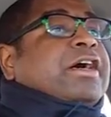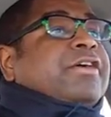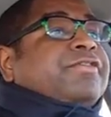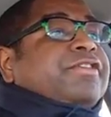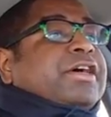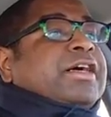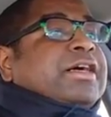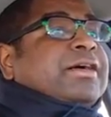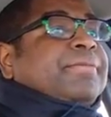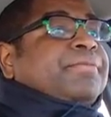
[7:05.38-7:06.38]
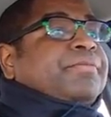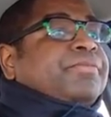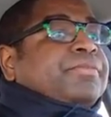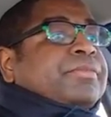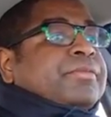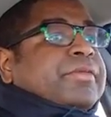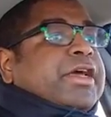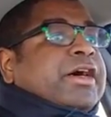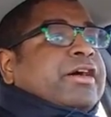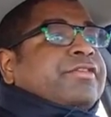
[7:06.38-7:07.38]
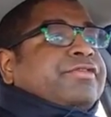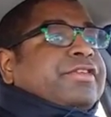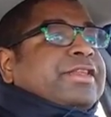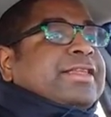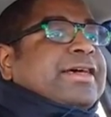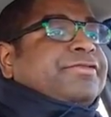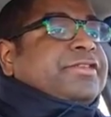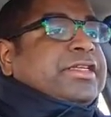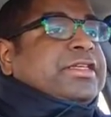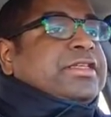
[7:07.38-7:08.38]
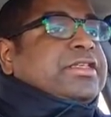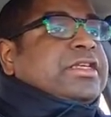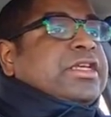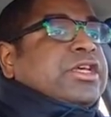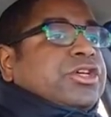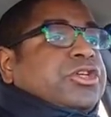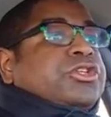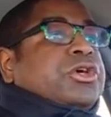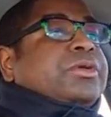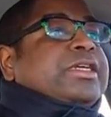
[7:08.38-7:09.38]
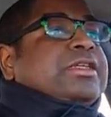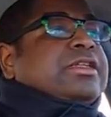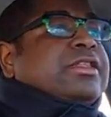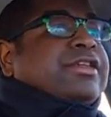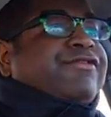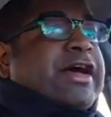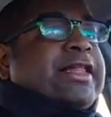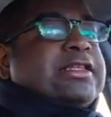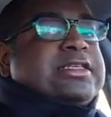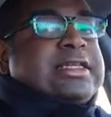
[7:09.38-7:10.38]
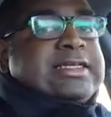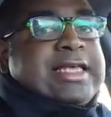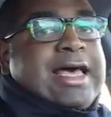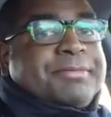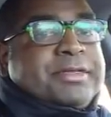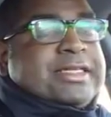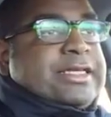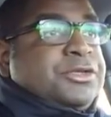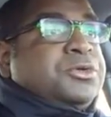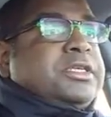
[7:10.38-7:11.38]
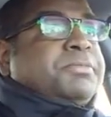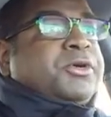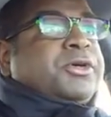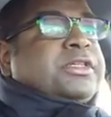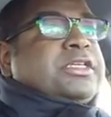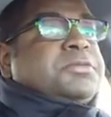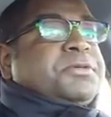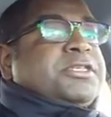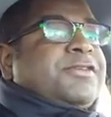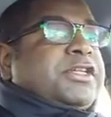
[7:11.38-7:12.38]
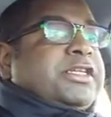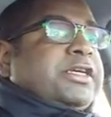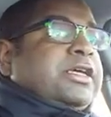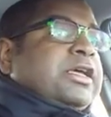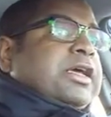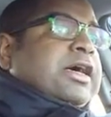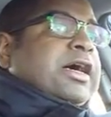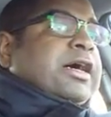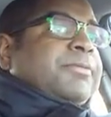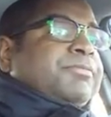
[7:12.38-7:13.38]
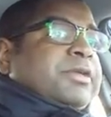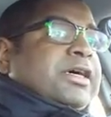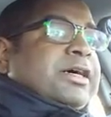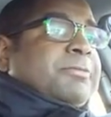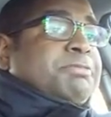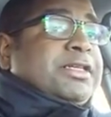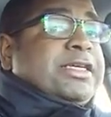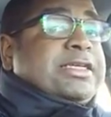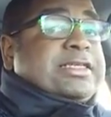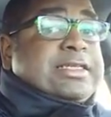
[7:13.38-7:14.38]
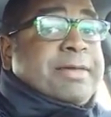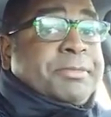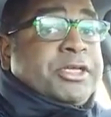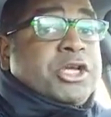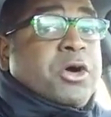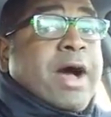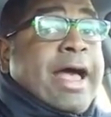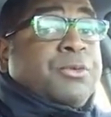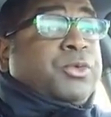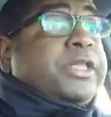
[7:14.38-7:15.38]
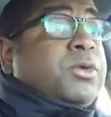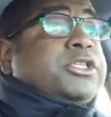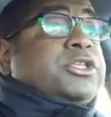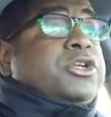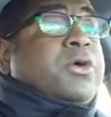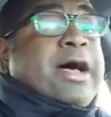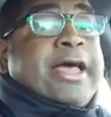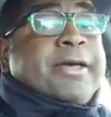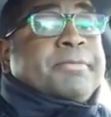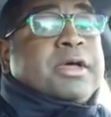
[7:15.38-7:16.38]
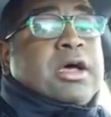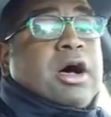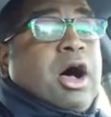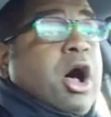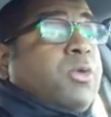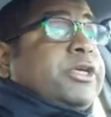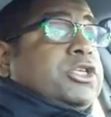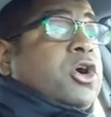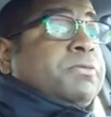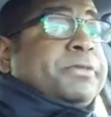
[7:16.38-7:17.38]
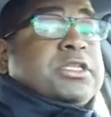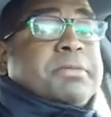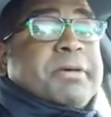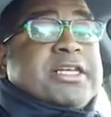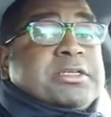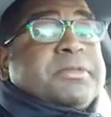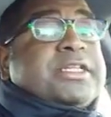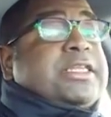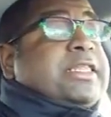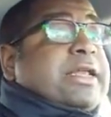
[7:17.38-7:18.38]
of lefties condoning the violence that has happened at UC Berkeley specifically, please let me know. I really want to know. I am always open to the possibility